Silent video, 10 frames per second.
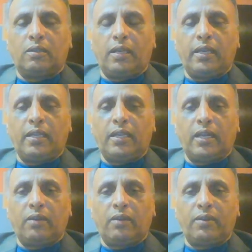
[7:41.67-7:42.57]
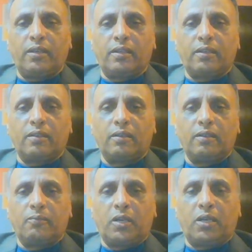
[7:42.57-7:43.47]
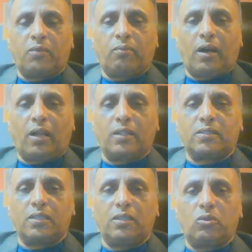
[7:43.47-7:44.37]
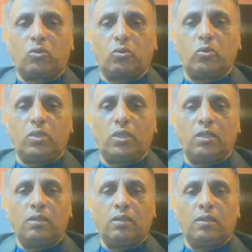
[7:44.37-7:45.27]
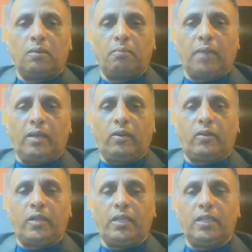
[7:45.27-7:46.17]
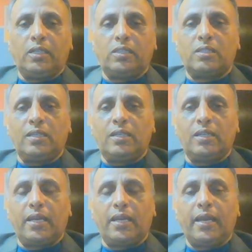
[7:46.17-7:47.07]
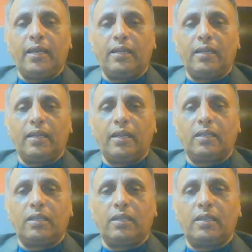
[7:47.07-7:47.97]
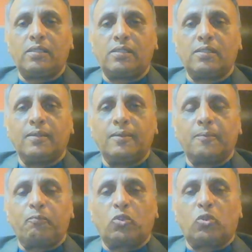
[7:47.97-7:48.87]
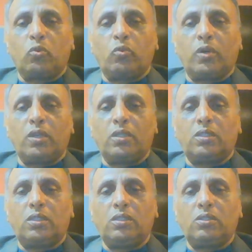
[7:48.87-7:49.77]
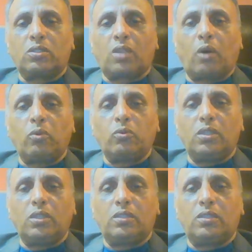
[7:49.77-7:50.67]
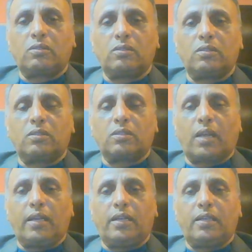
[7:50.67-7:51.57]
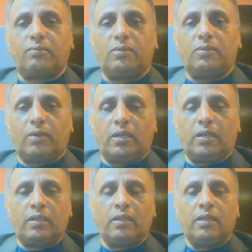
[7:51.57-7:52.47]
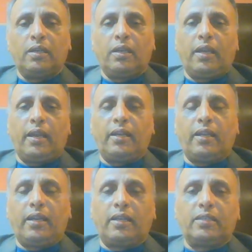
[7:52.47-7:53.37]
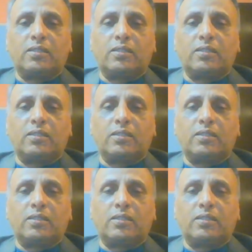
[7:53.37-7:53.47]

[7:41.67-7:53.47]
area where it falls into the Mediterranean Sea, and it is toward the southeastern side of the world, and it